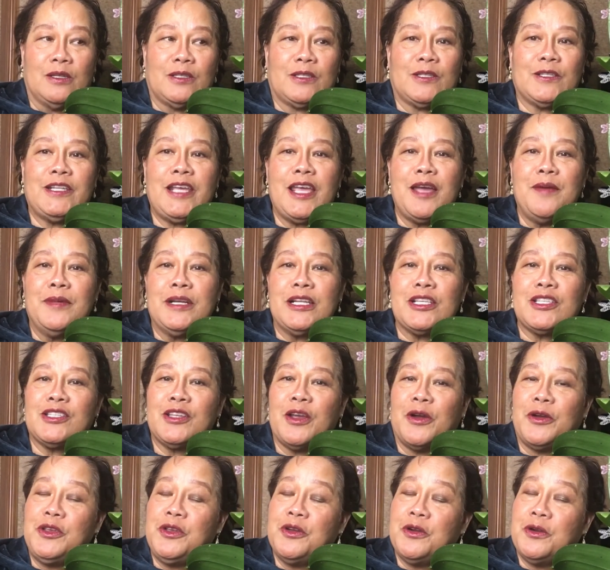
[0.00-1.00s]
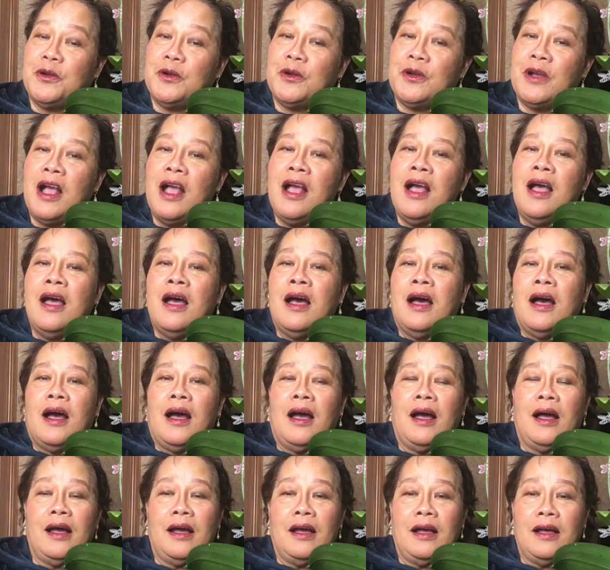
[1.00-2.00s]
Today I'm going to show you
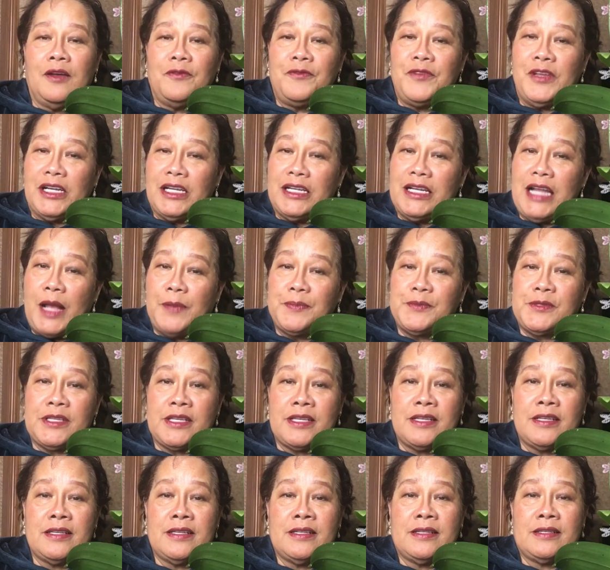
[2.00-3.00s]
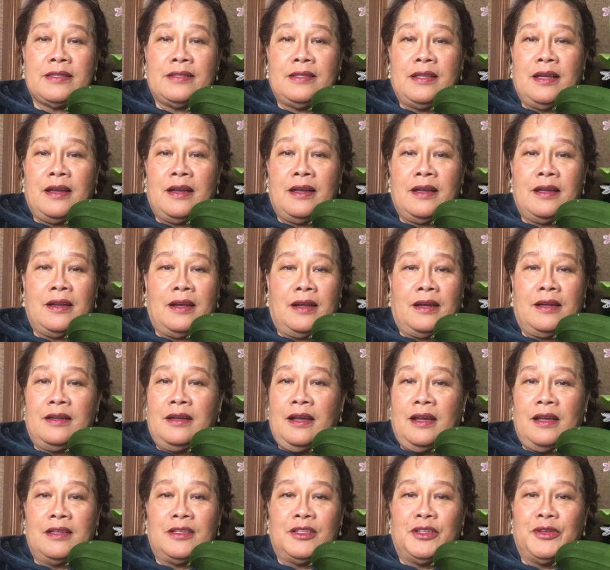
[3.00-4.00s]
uh, phalaenopsis that are
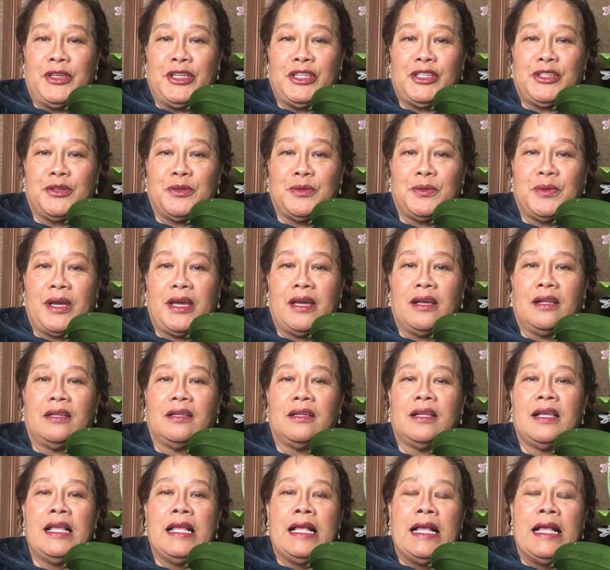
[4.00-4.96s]
not doing too well.